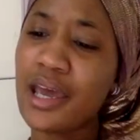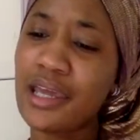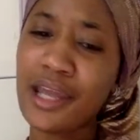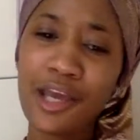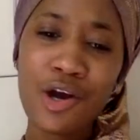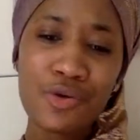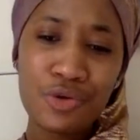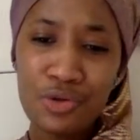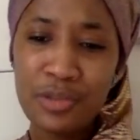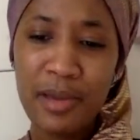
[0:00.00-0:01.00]
And I
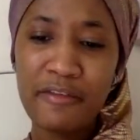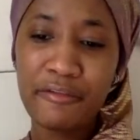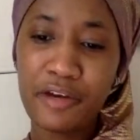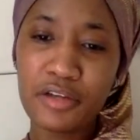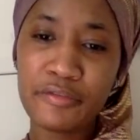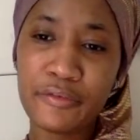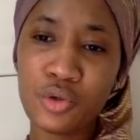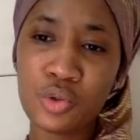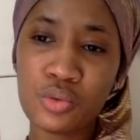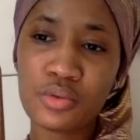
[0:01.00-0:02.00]
used my friend
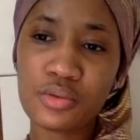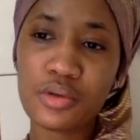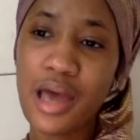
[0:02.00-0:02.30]
phone.